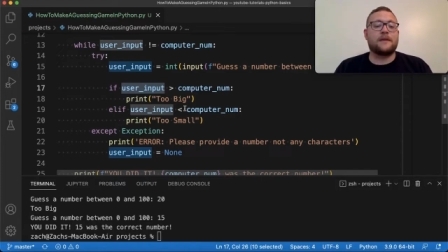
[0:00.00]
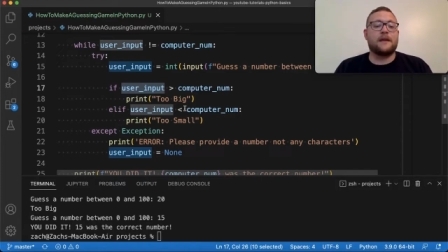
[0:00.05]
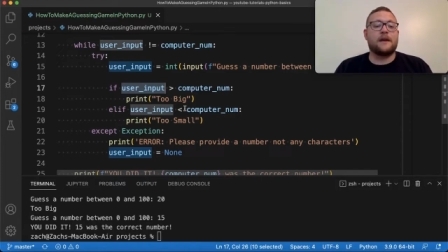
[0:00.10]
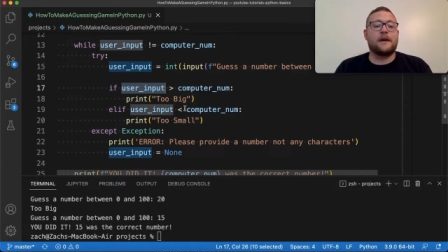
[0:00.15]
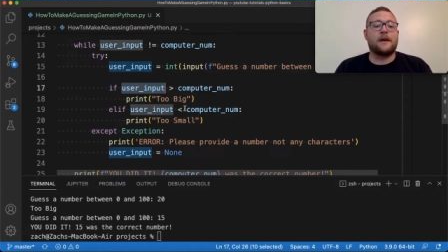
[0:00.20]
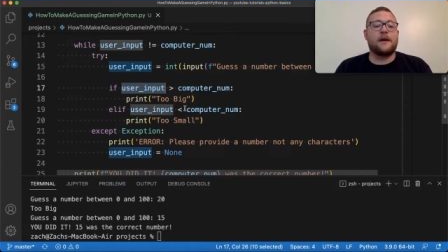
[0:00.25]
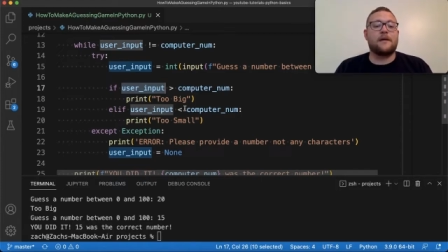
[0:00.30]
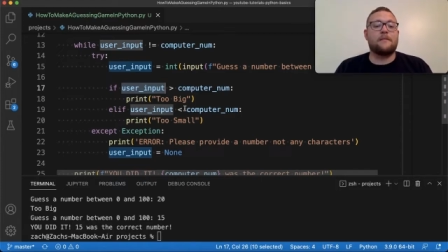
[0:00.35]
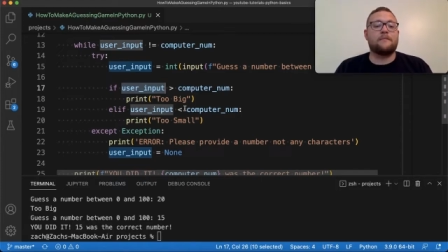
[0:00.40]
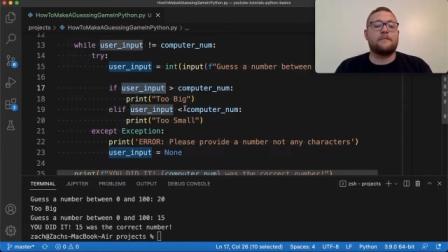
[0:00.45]

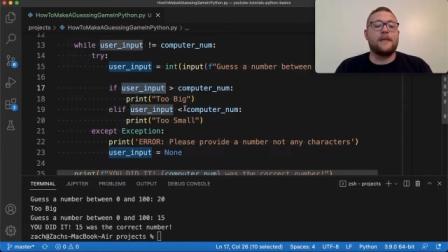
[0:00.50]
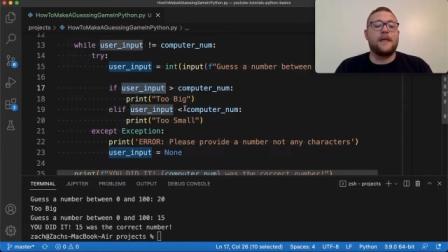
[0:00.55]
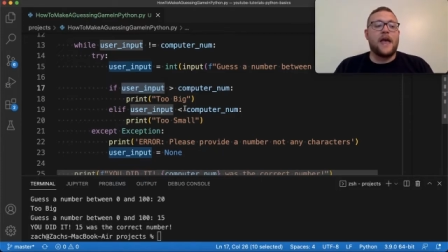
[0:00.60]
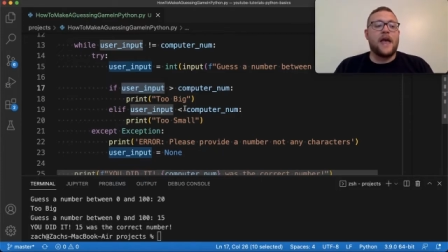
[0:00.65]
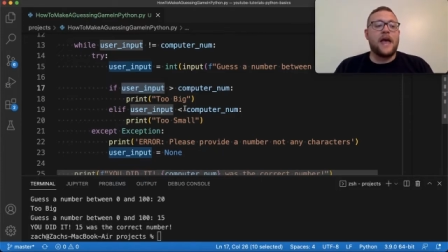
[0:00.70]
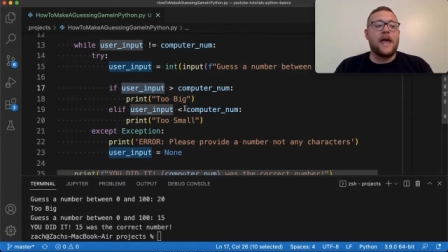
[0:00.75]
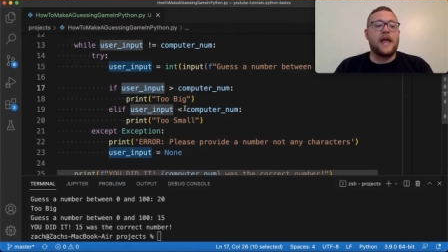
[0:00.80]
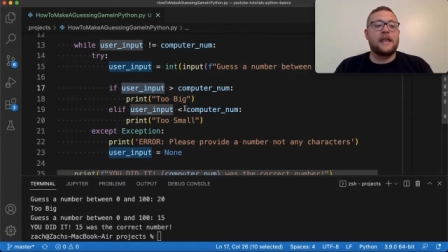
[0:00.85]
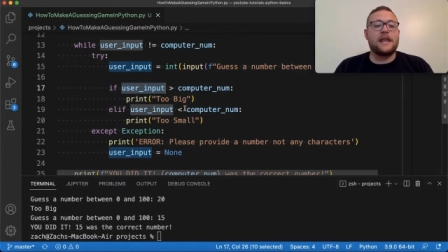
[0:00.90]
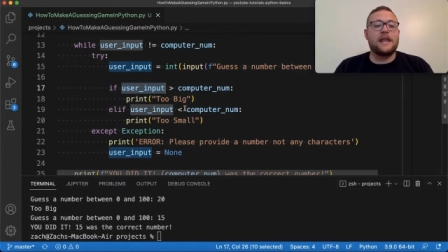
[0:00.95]
Um,
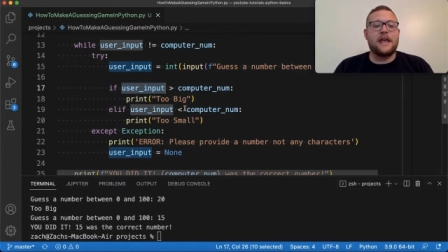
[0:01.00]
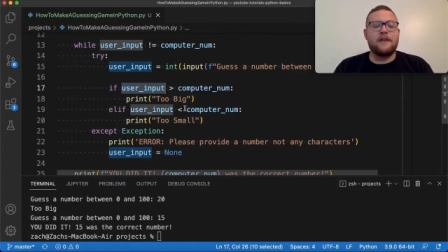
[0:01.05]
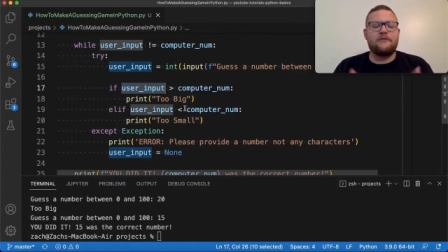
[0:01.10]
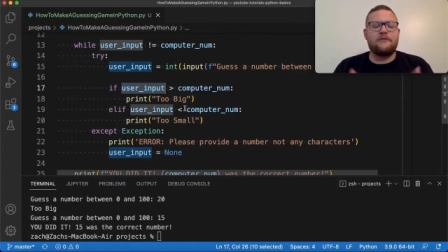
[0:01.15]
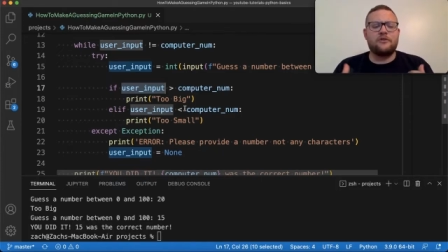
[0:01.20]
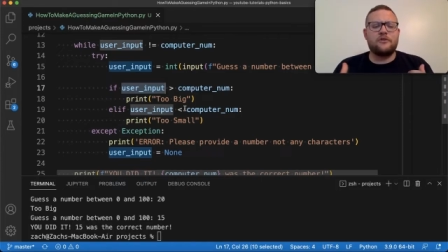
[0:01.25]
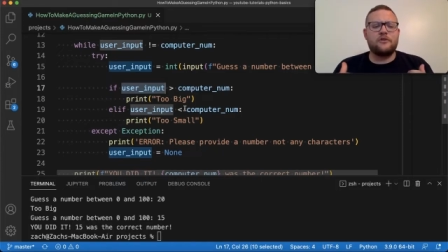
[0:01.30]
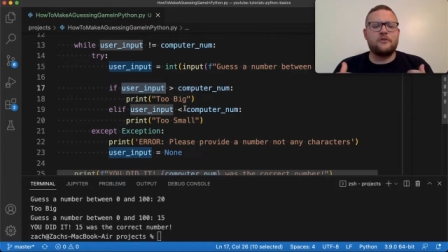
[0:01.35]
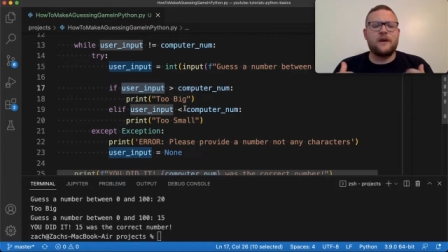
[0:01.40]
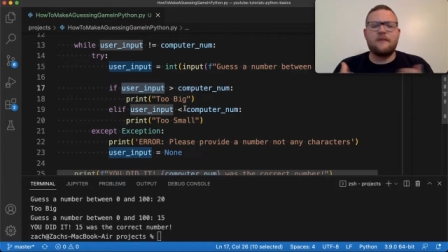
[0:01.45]
and
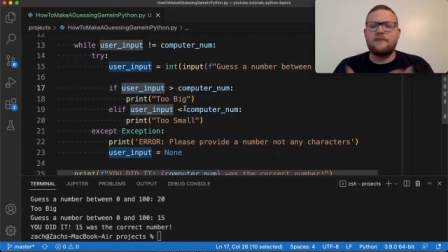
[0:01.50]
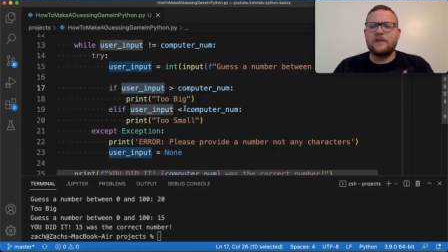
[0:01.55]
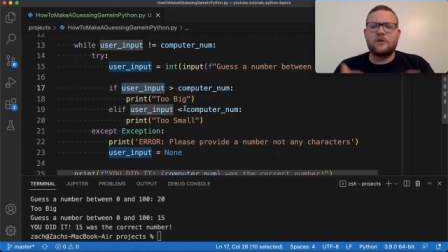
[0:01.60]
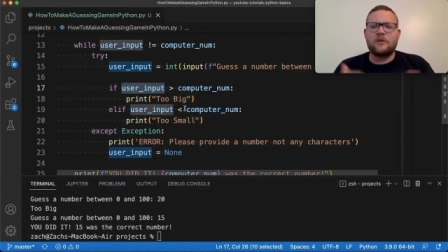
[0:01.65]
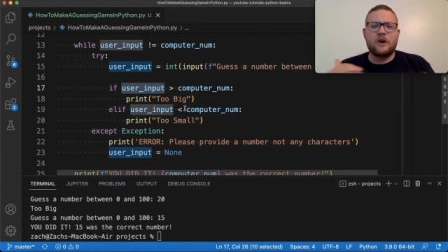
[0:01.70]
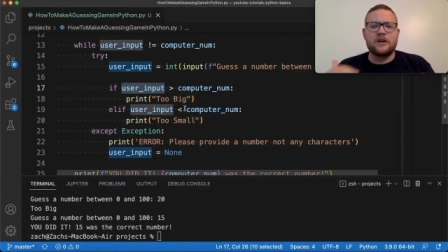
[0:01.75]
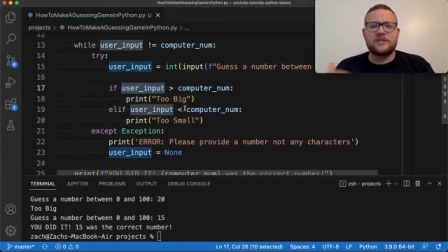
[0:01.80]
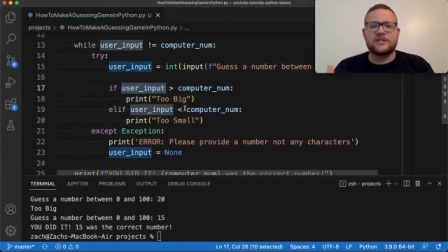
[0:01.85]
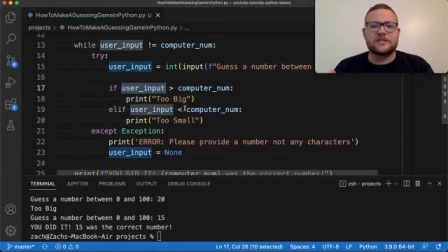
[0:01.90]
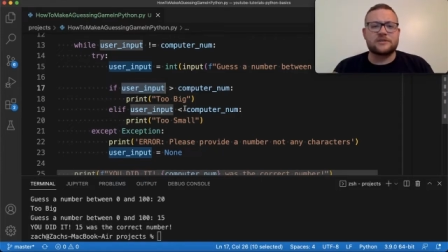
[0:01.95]
if you have any
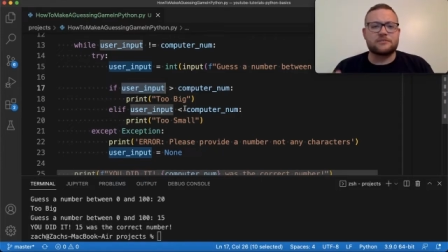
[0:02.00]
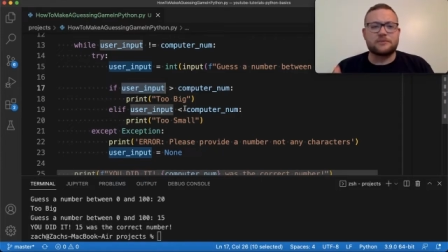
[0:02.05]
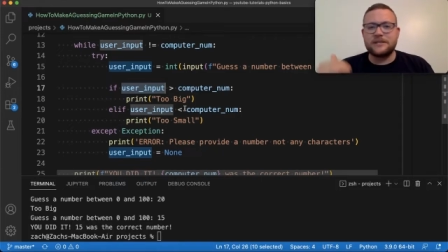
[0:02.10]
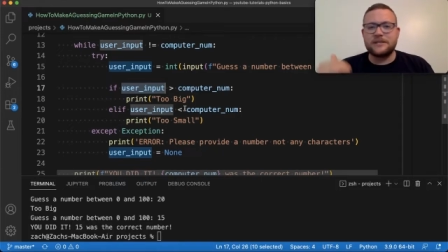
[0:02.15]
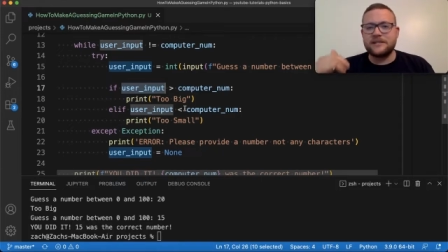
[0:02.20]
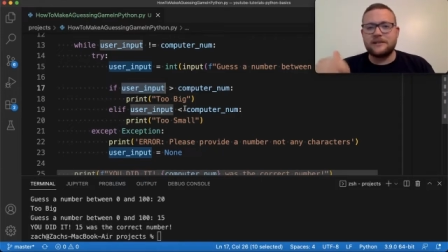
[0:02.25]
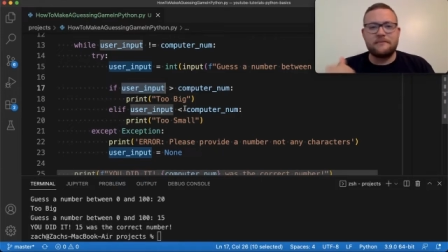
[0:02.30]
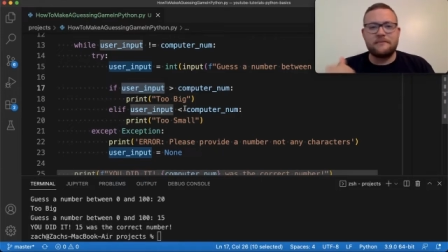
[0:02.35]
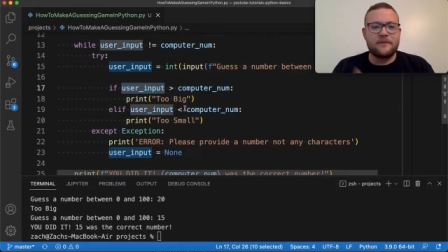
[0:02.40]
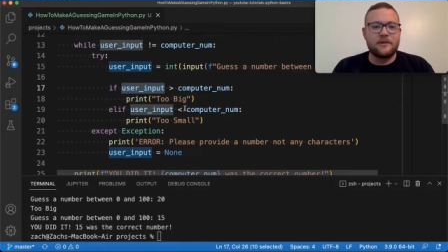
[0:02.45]
questions,
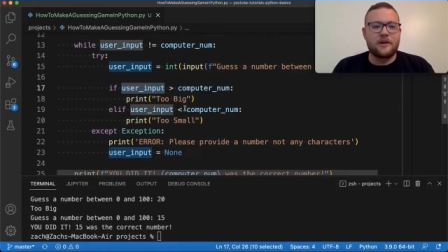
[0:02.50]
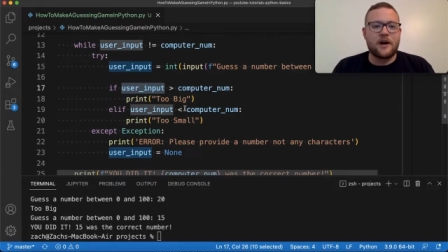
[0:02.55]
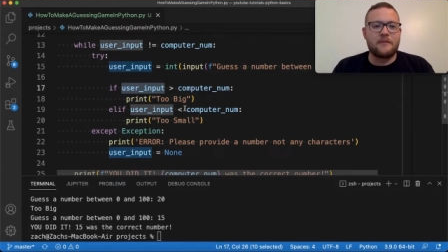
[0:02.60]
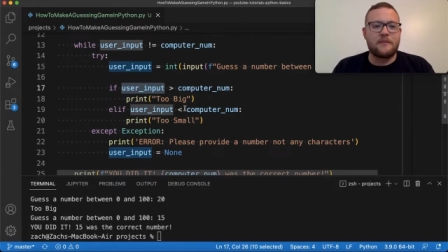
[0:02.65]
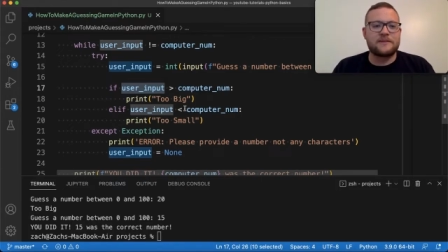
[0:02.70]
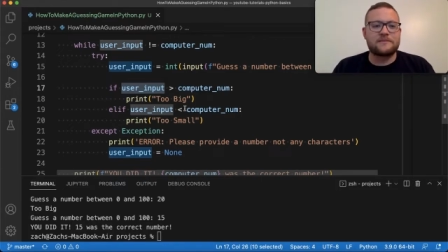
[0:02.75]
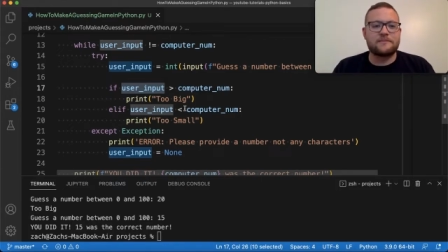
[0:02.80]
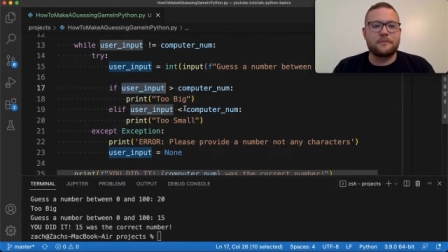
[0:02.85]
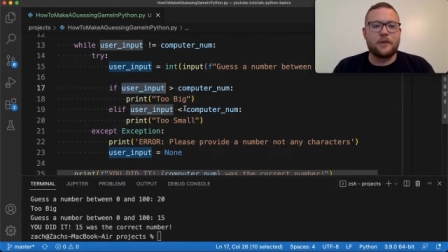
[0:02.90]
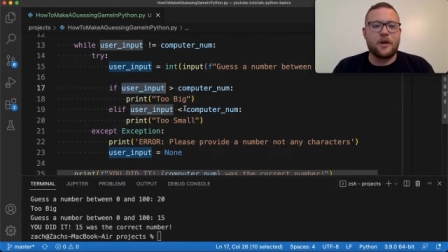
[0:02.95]
please leave them in the
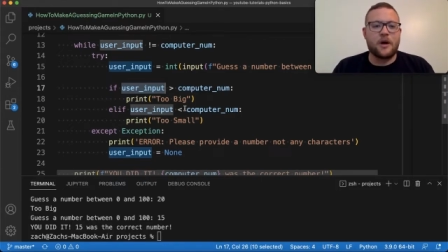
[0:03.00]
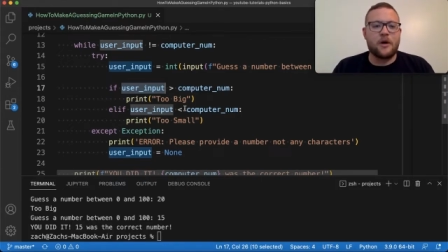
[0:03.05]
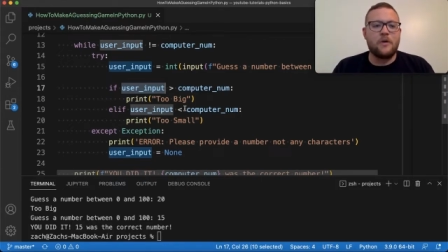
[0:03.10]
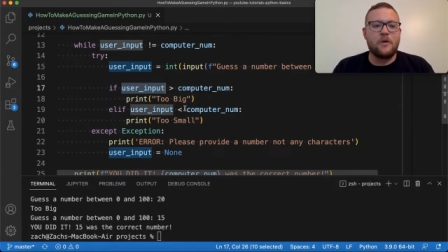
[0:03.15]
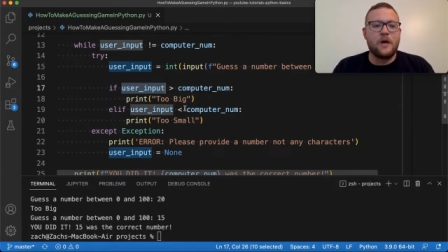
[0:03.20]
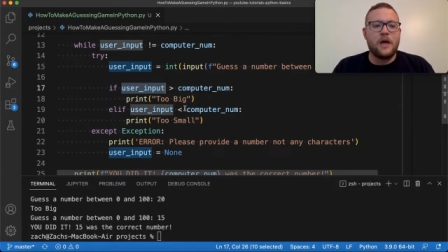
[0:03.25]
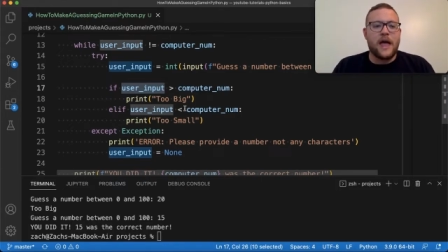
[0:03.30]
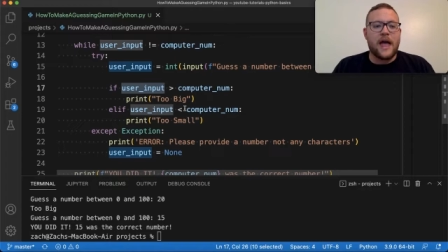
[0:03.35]
comments below.